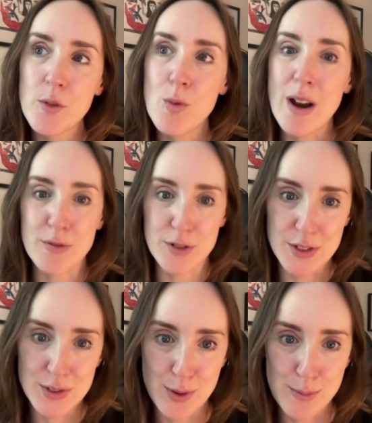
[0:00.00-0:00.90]

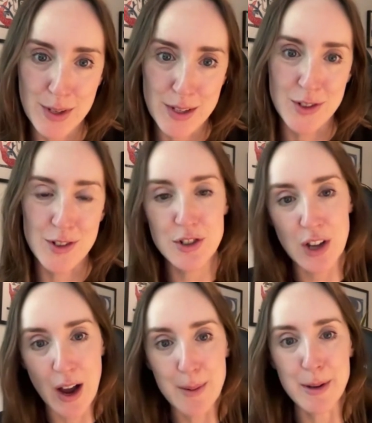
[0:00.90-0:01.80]
reference from a certain
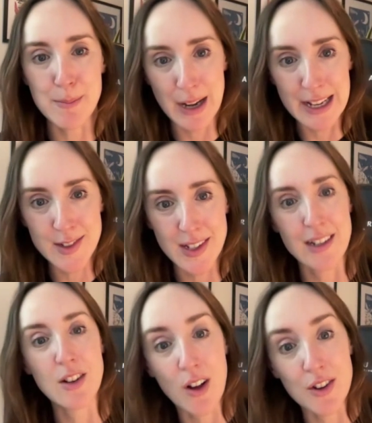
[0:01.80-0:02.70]
time and place
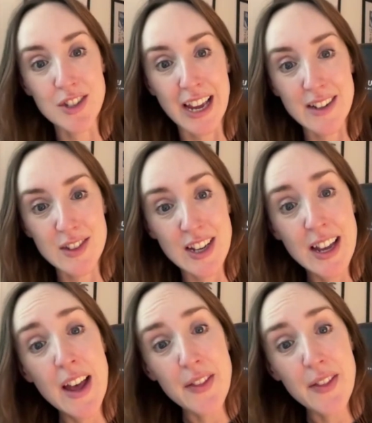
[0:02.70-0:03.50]
and context